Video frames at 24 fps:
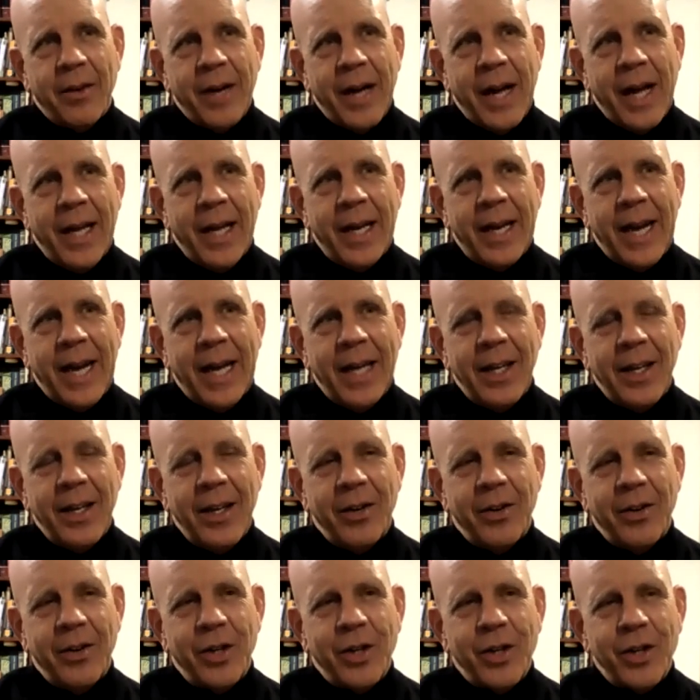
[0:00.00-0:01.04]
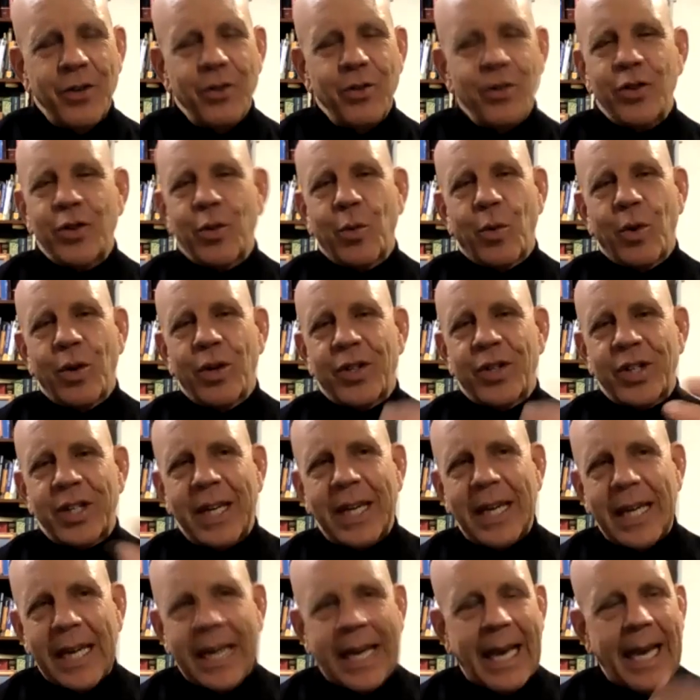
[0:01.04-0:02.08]
And I, you could use the word
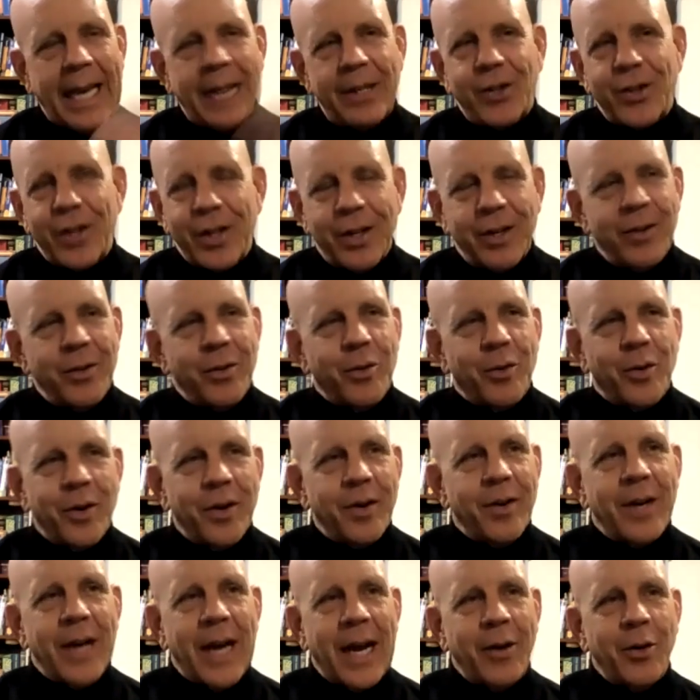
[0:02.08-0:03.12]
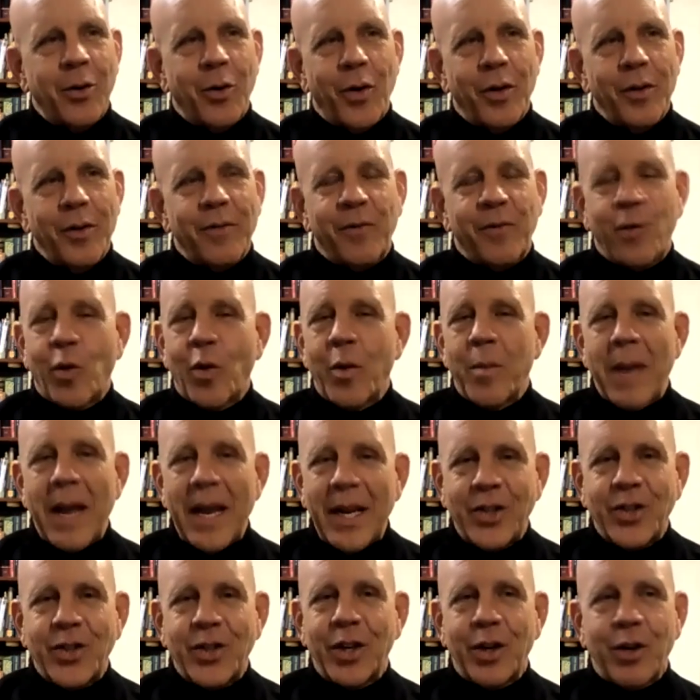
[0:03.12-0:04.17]
syndication, or I call it
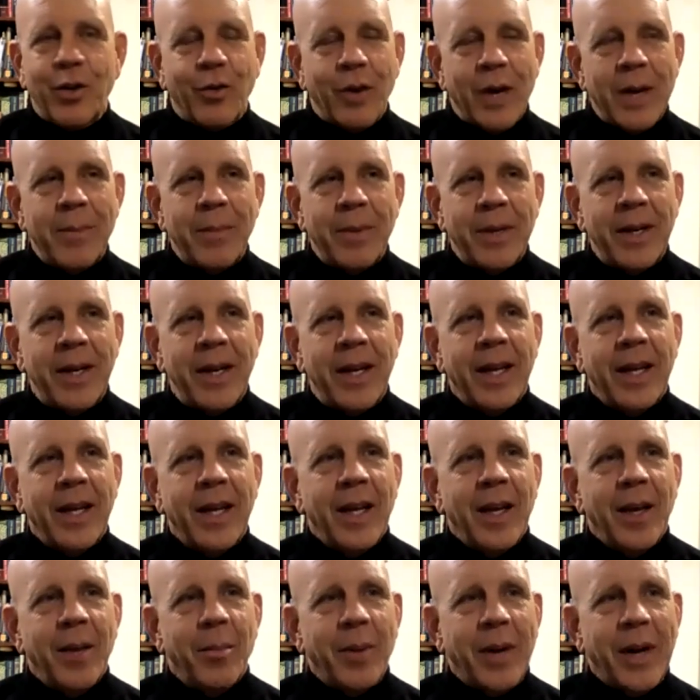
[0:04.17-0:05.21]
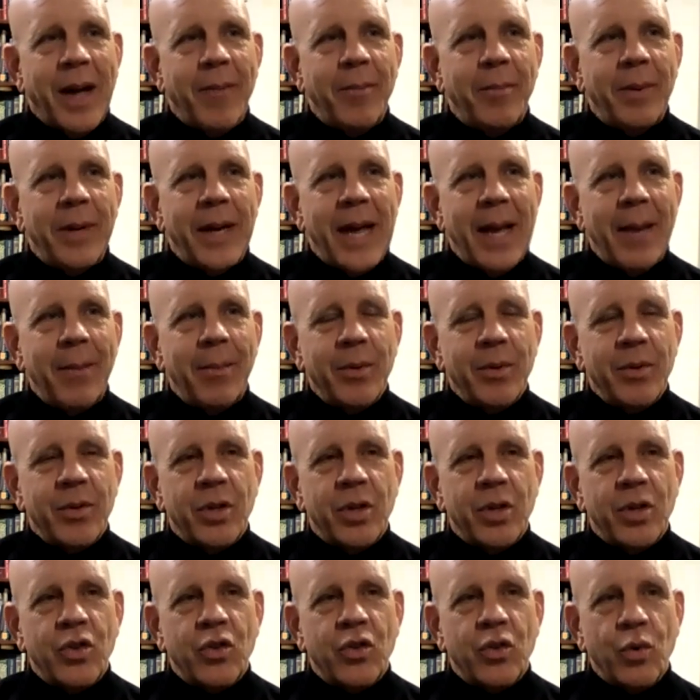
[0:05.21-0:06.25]
formation agreement, but I've been able
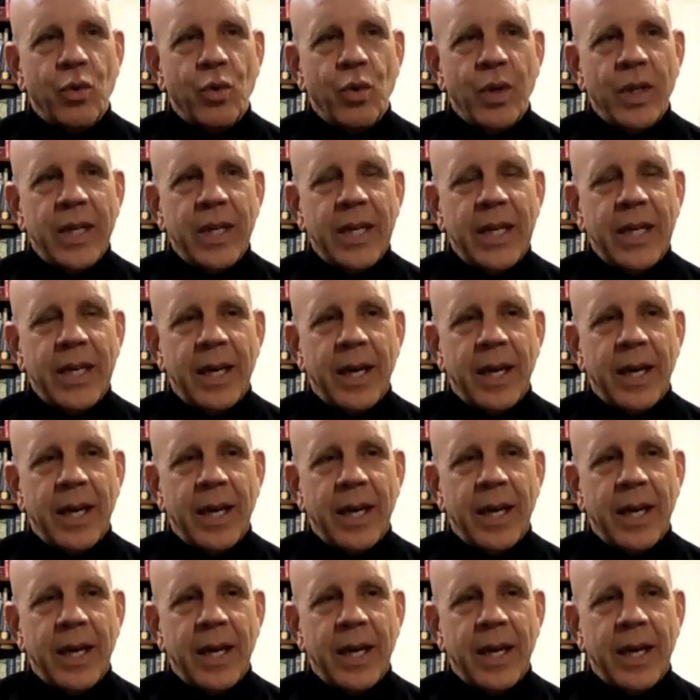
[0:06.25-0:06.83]
to truly,